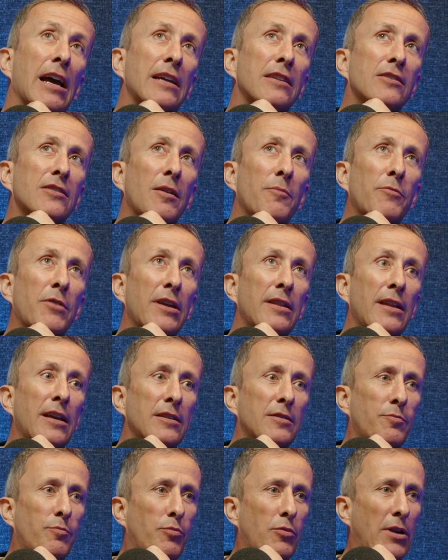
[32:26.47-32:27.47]
something
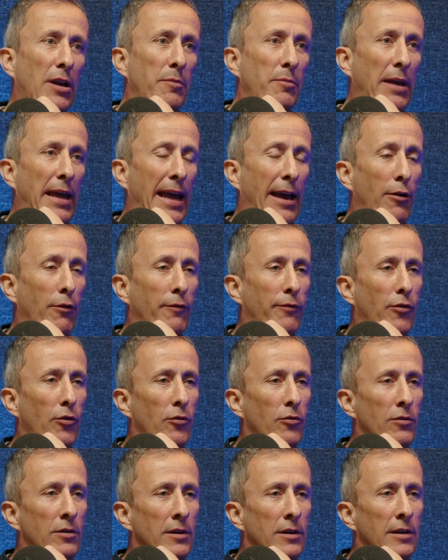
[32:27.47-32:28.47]
that can be
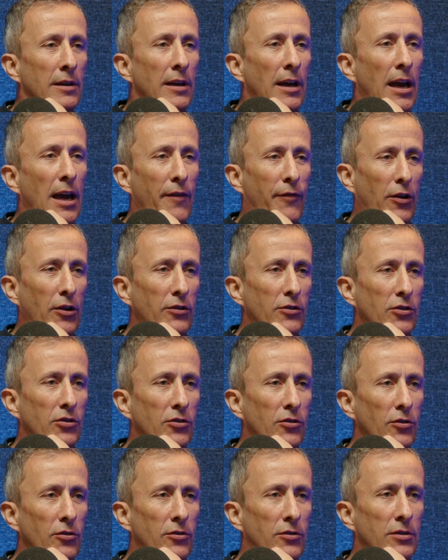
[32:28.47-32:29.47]
helpful if
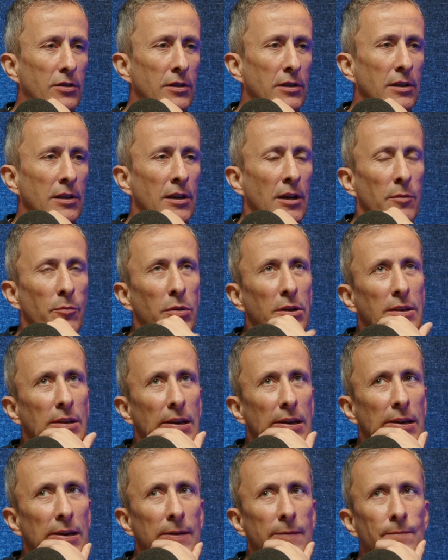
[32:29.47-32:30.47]
understood. But
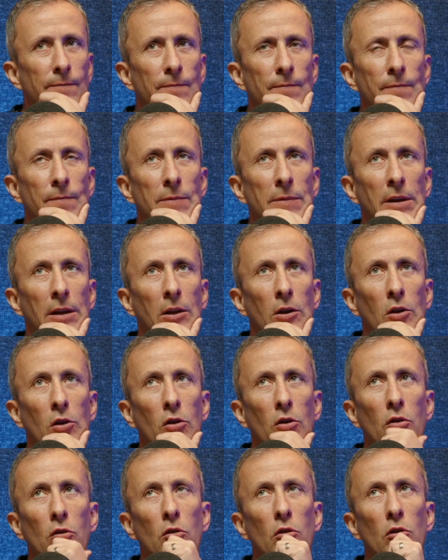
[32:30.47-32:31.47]

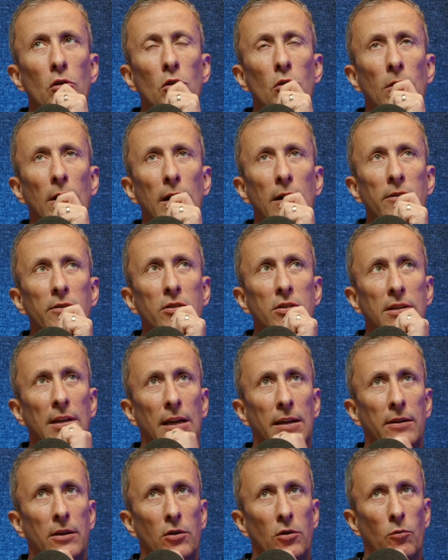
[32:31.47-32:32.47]
you know, I
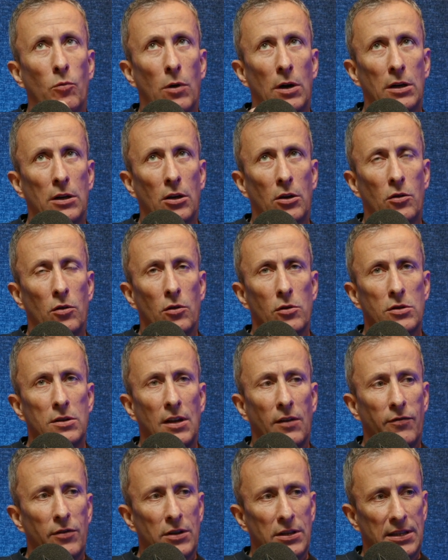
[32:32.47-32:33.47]
understand that you work across
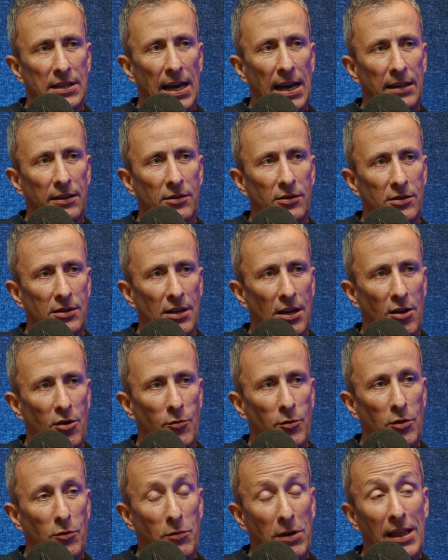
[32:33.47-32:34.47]
different sectors now,
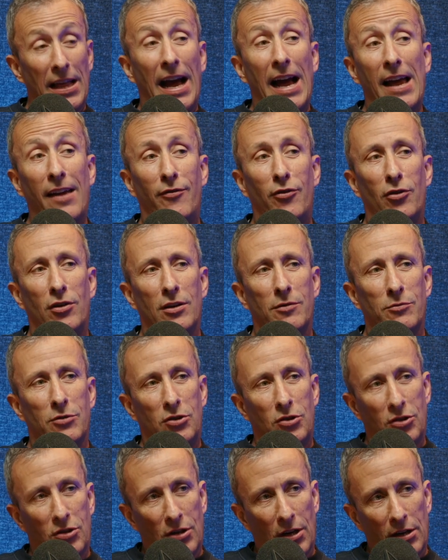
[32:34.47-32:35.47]
but the way that I viewed it was
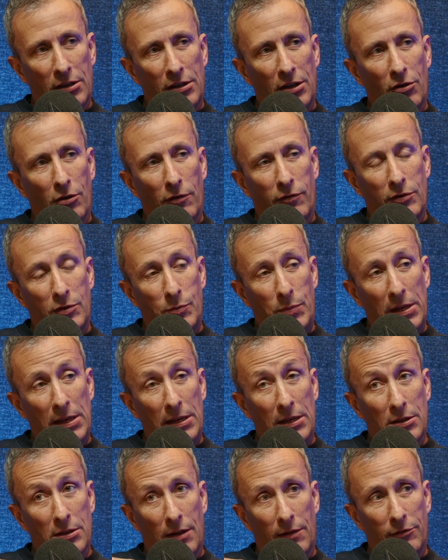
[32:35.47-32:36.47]
you started off as
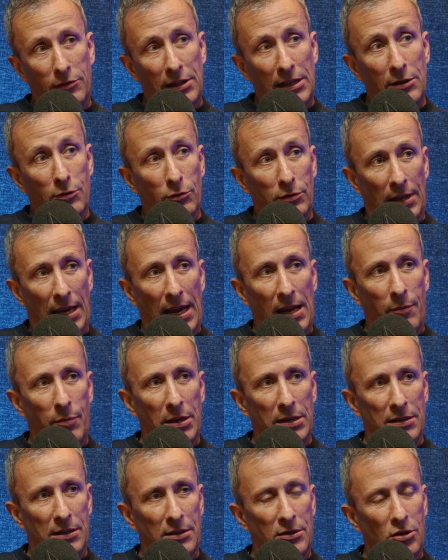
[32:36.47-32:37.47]
being a sort of legal tech
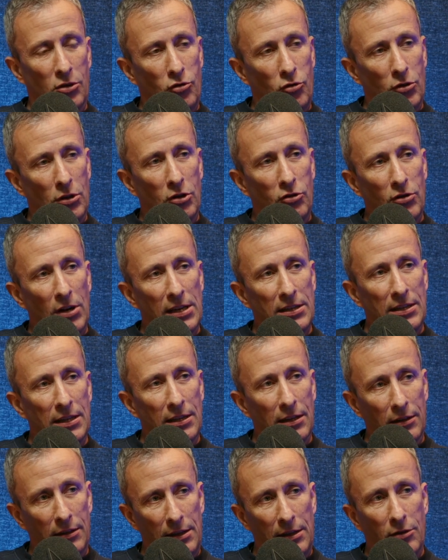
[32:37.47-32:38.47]
business as you're
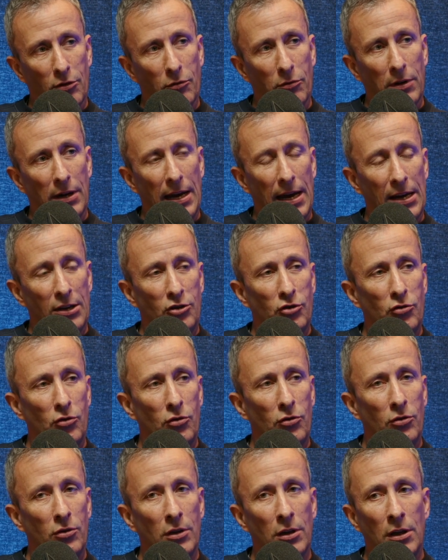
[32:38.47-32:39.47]
addressing a legal
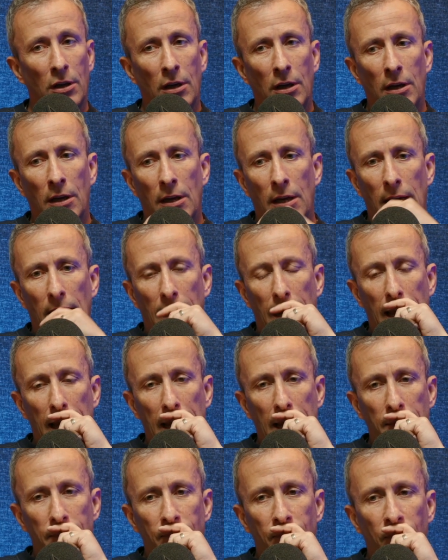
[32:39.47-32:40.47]
issue.
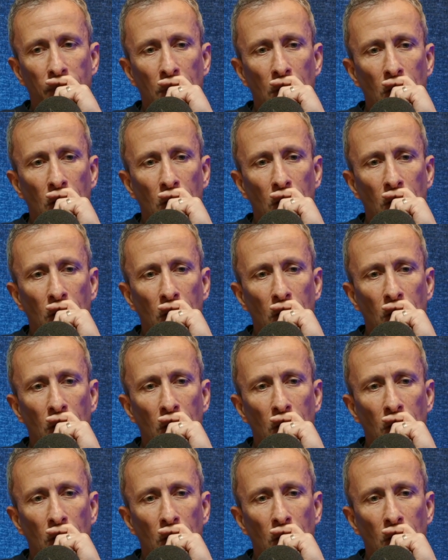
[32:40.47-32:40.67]
And